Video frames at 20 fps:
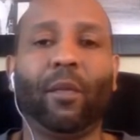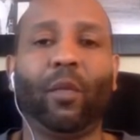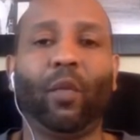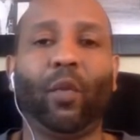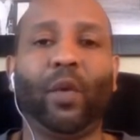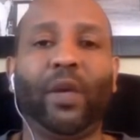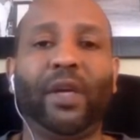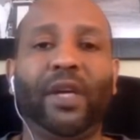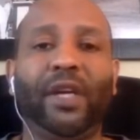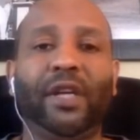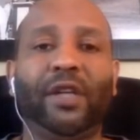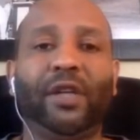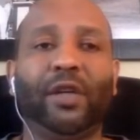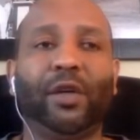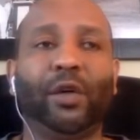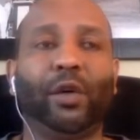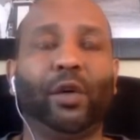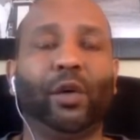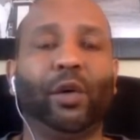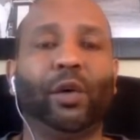we need
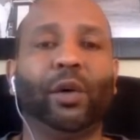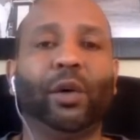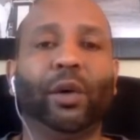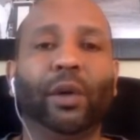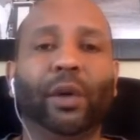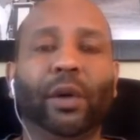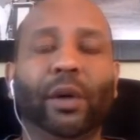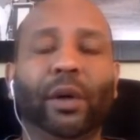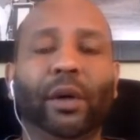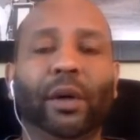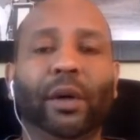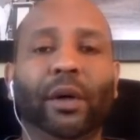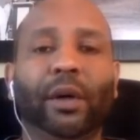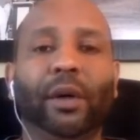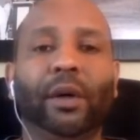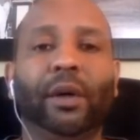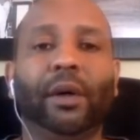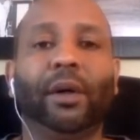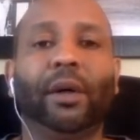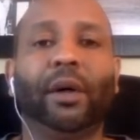to
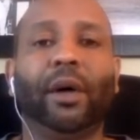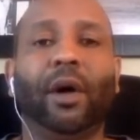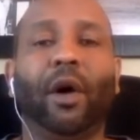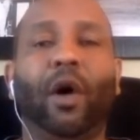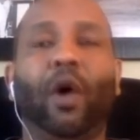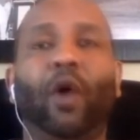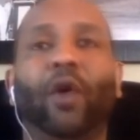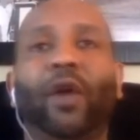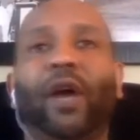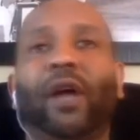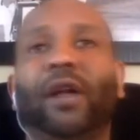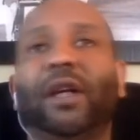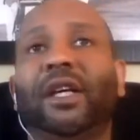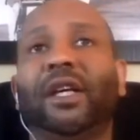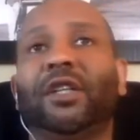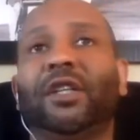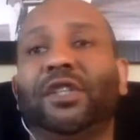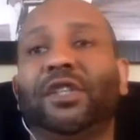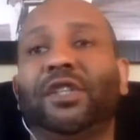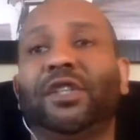hold our
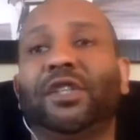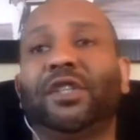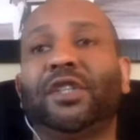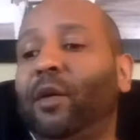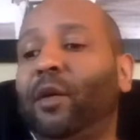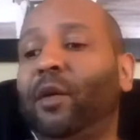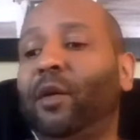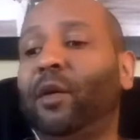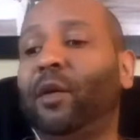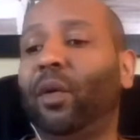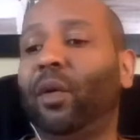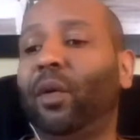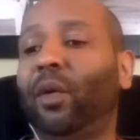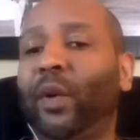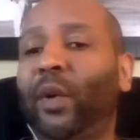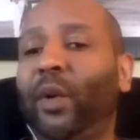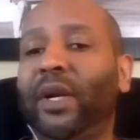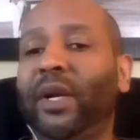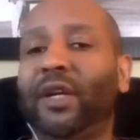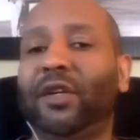leaders accountable.
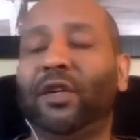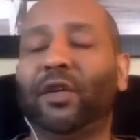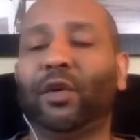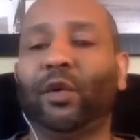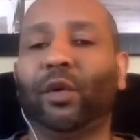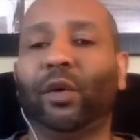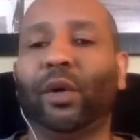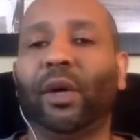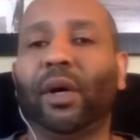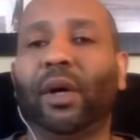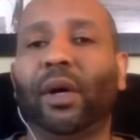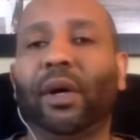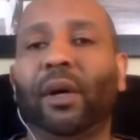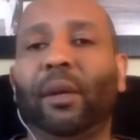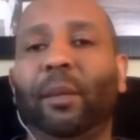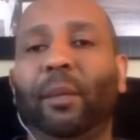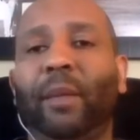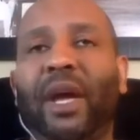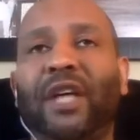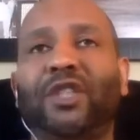We need to
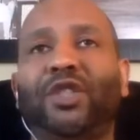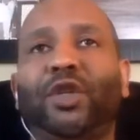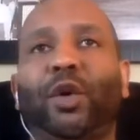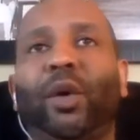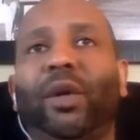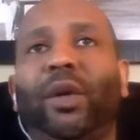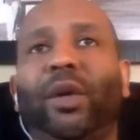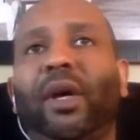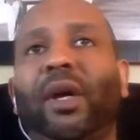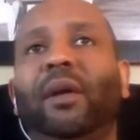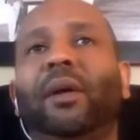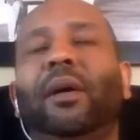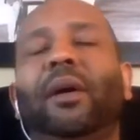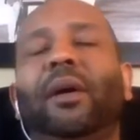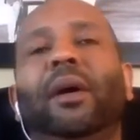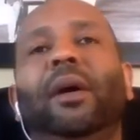make sure that